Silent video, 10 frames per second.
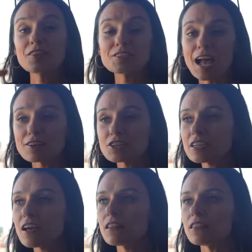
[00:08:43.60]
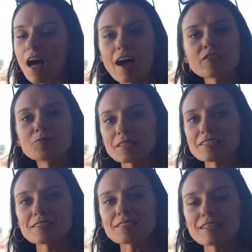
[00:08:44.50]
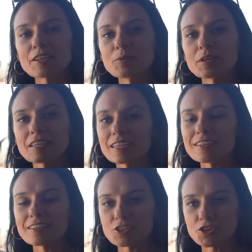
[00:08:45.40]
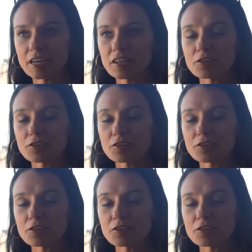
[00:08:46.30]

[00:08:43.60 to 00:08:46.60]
There's actually a lot of places that you can eat and drink